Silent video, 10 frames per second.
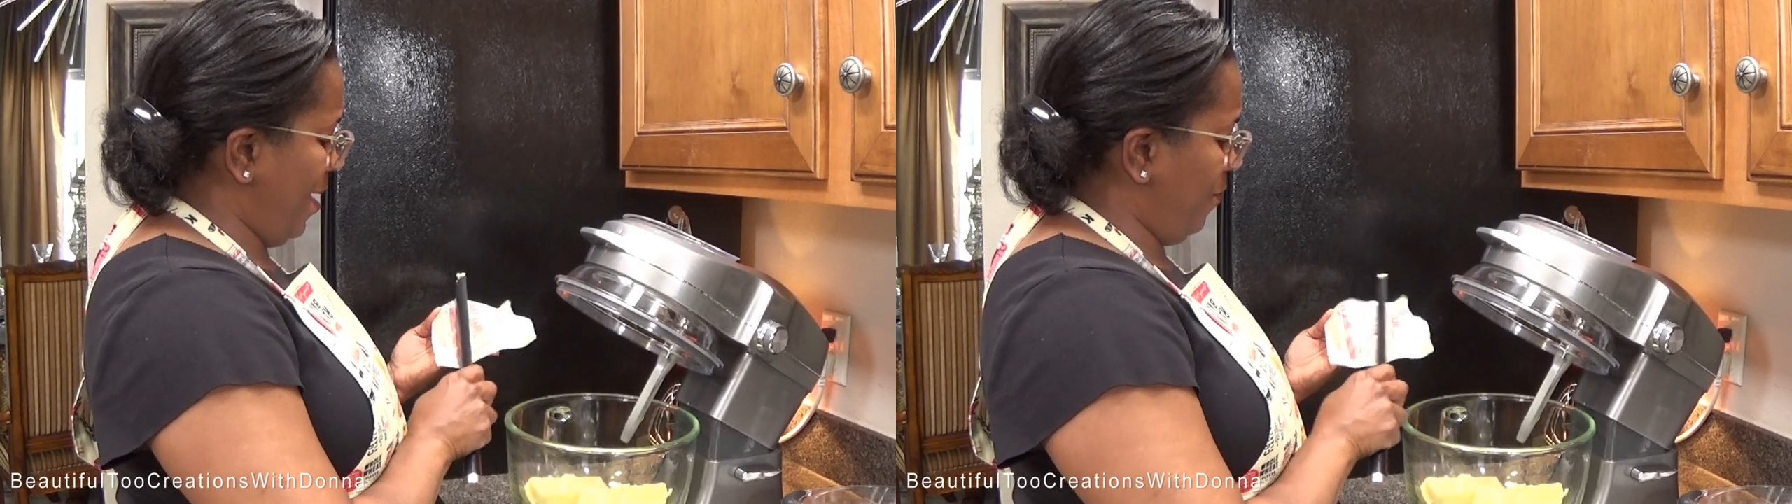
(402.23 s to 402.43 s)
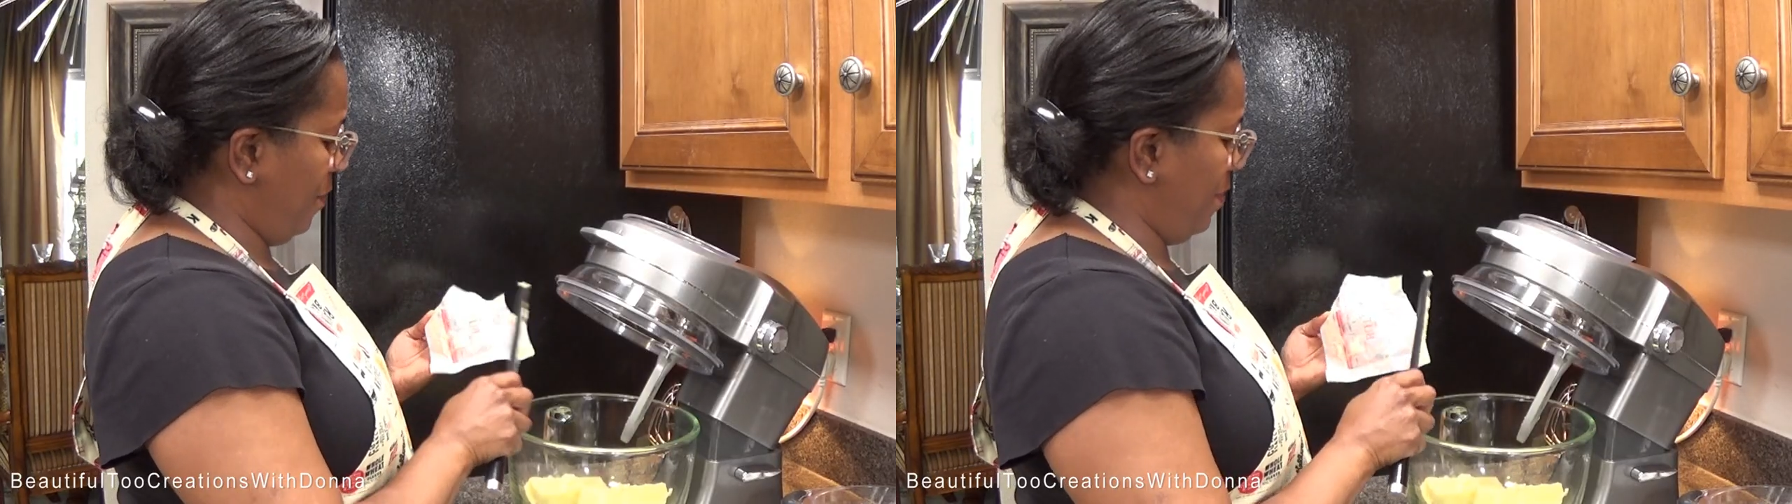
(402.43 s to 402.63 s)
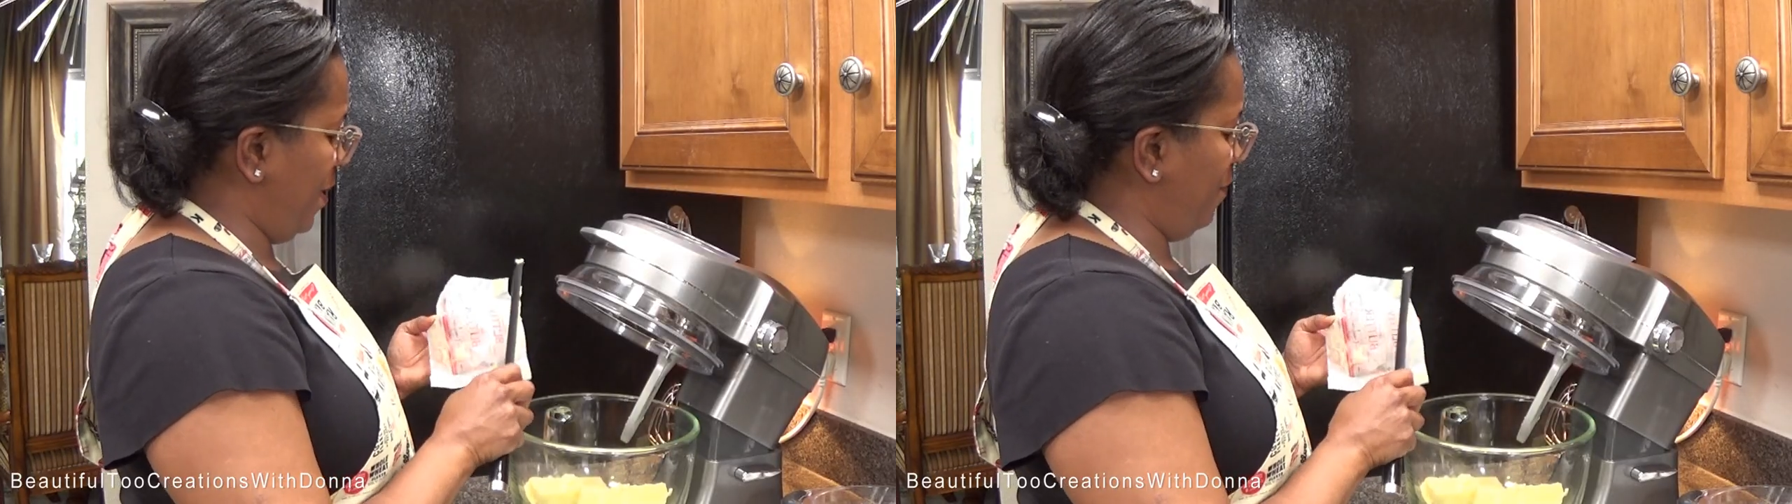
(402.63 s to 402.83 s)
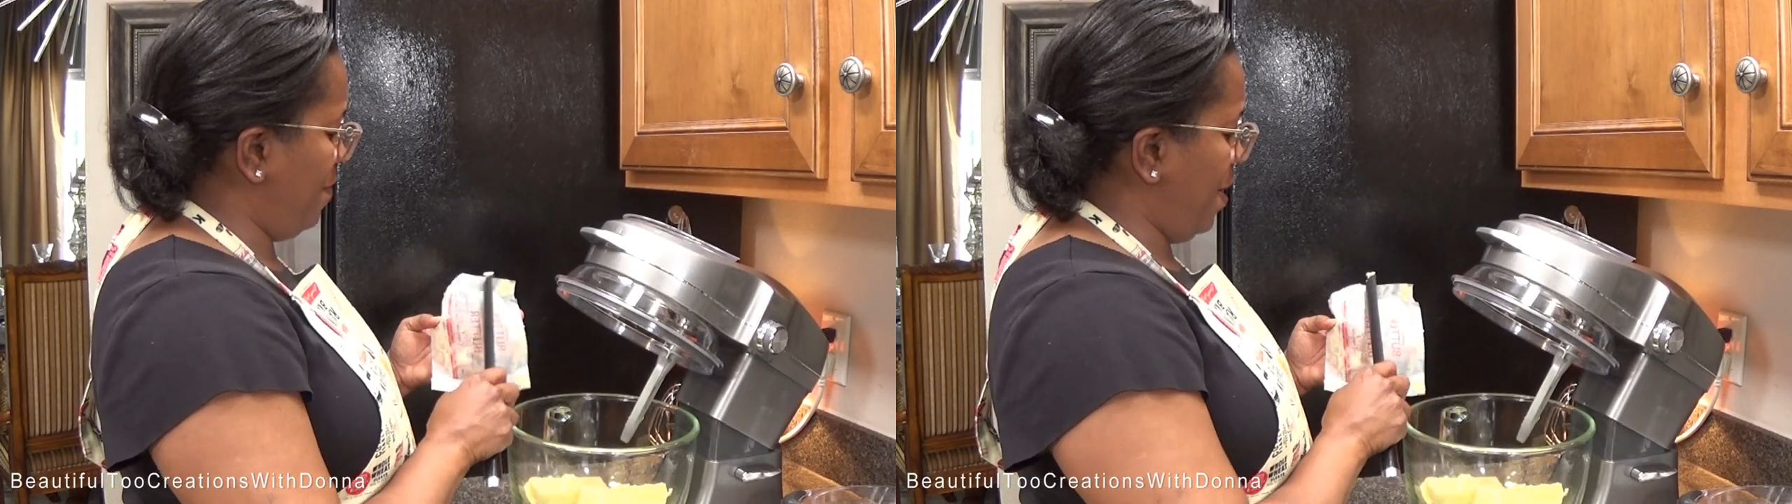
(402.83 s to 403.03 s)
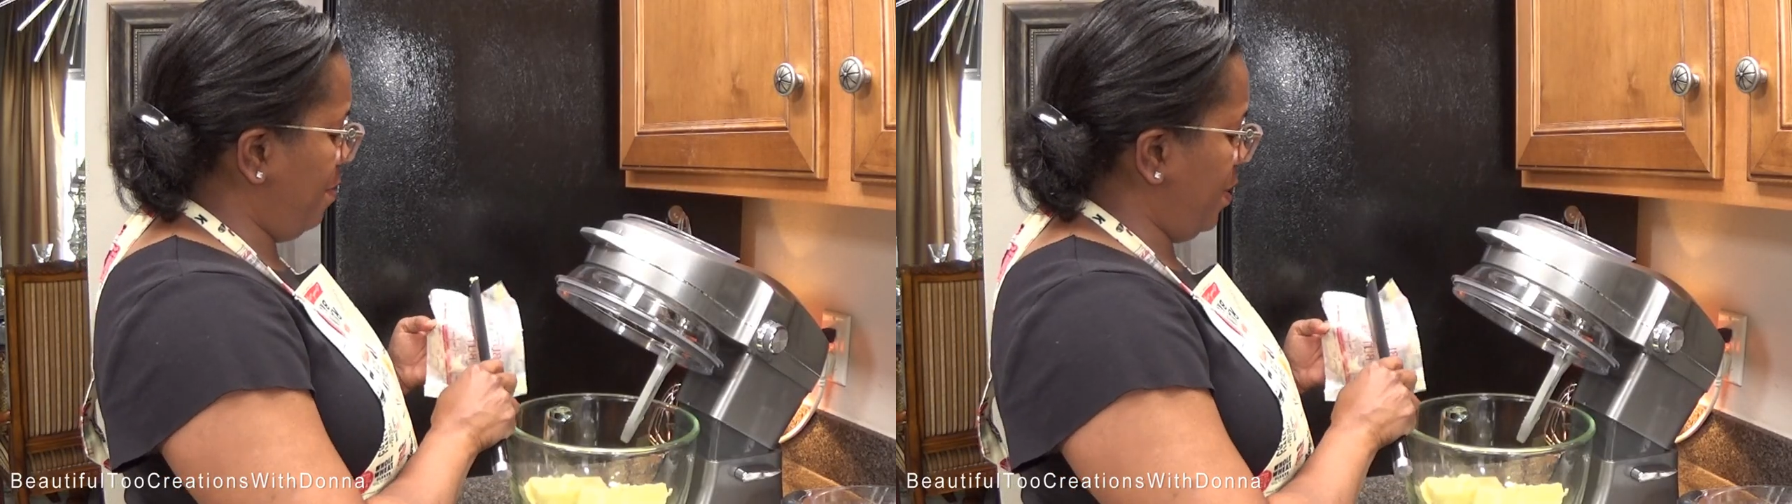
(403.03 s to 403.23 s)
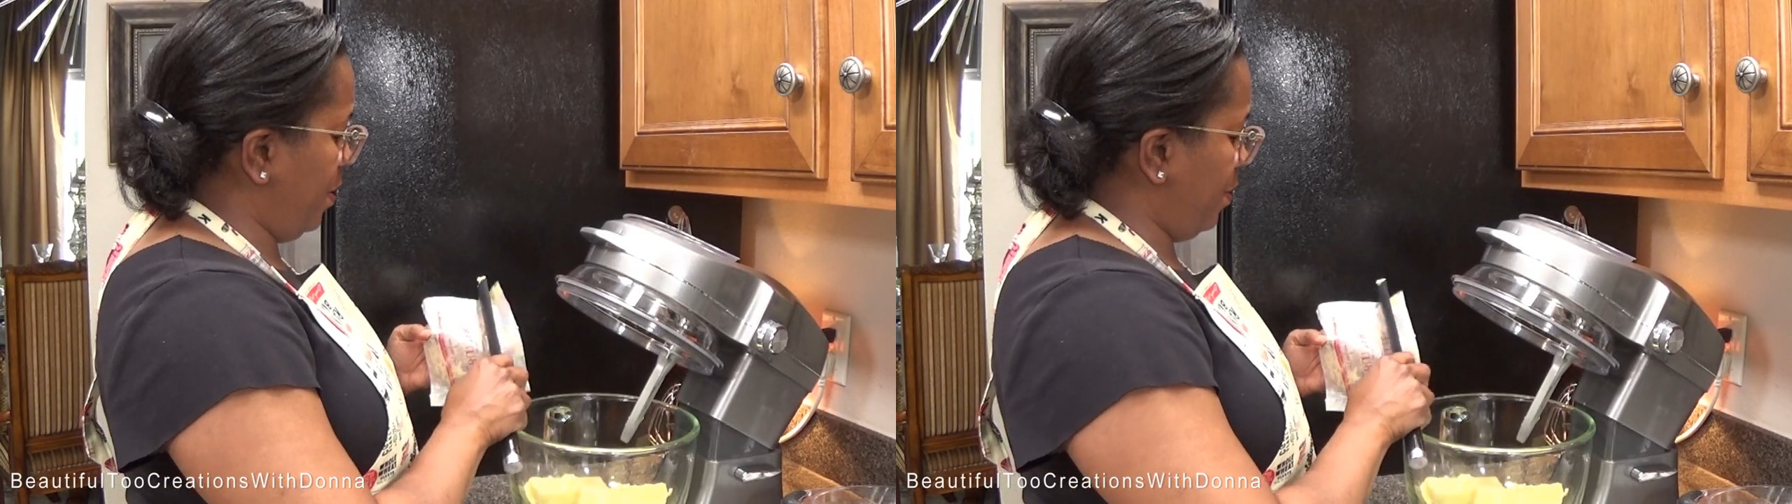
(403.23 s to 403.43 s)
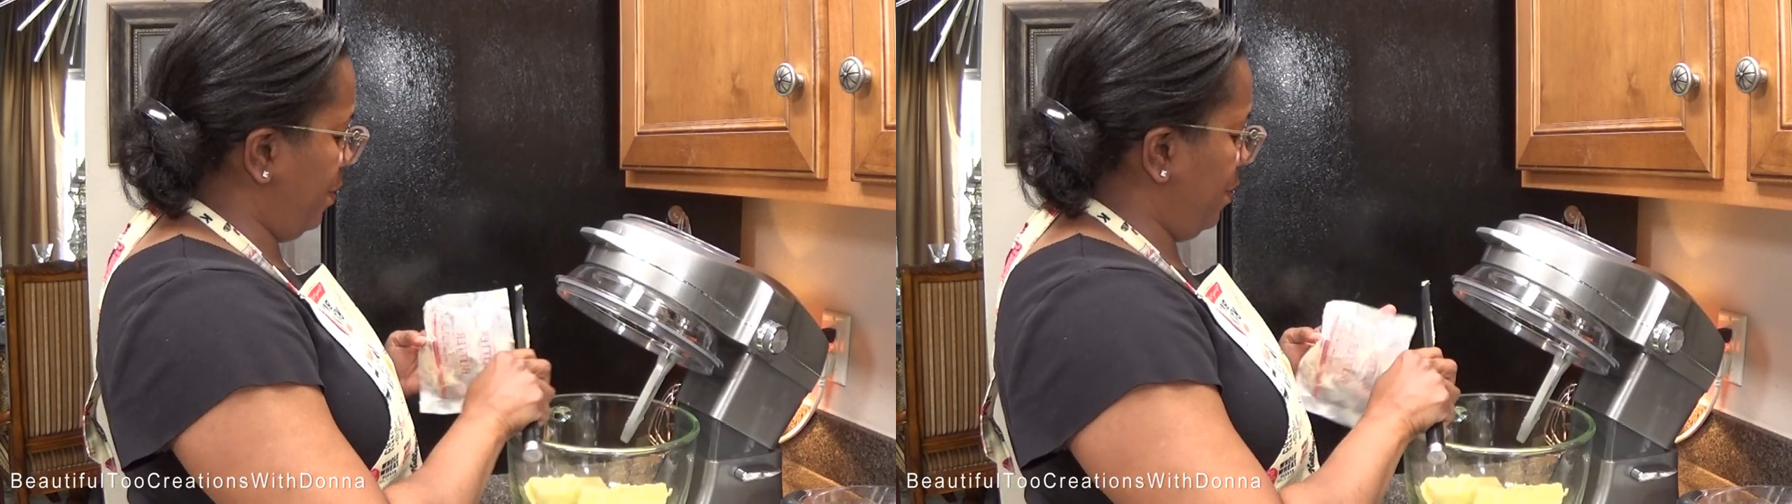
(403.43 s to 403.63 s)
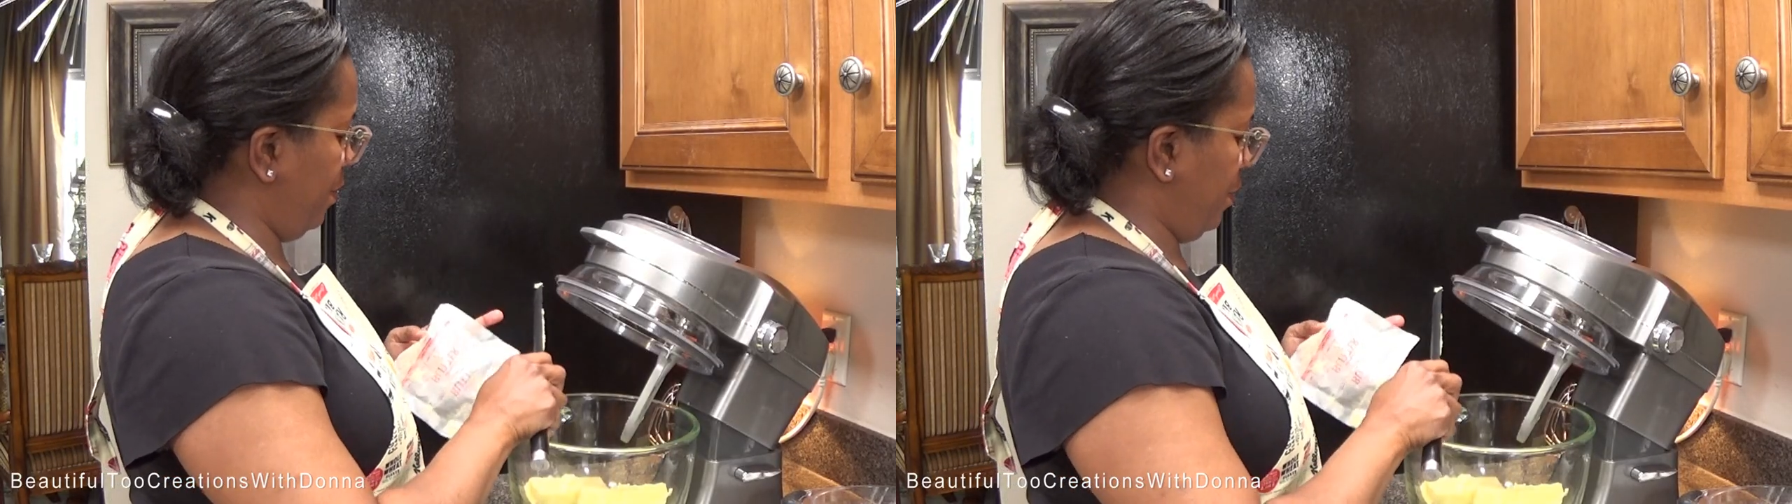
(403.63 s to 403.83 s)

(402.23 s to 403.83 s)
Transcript: every bit of my butter